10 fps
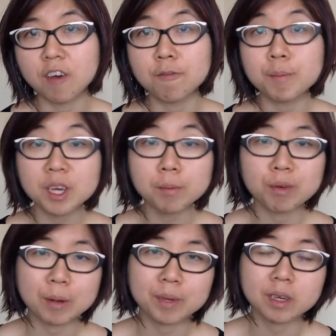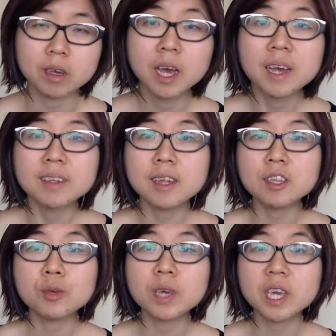of meal prepping.
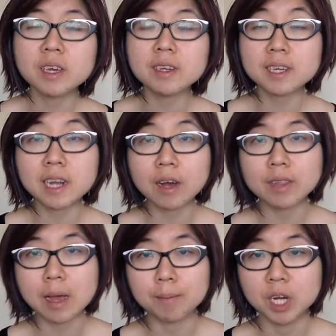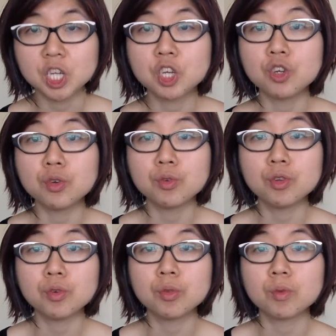Since you can't eat out that much due
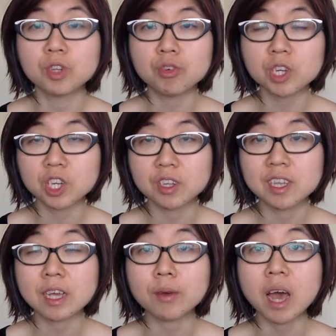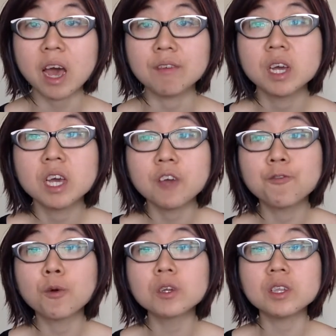to the restrictions that you have, it
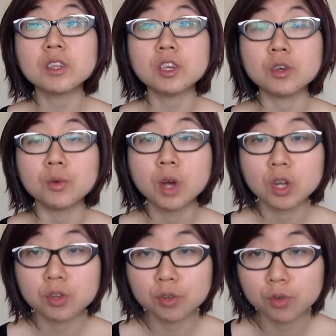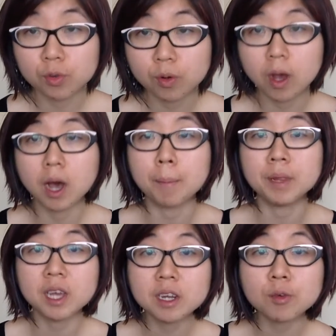forces you to
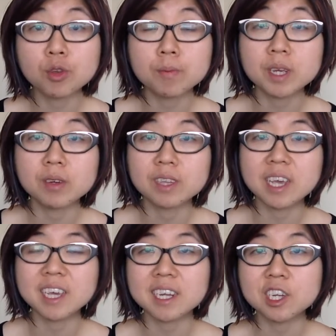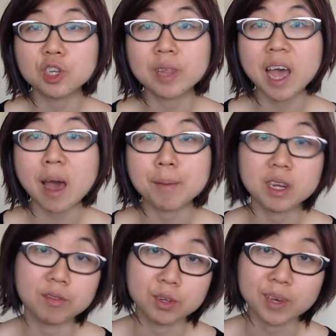plan out your meals and get into the
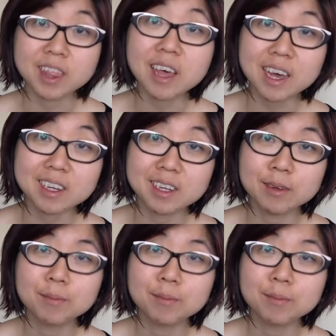habit of doing that.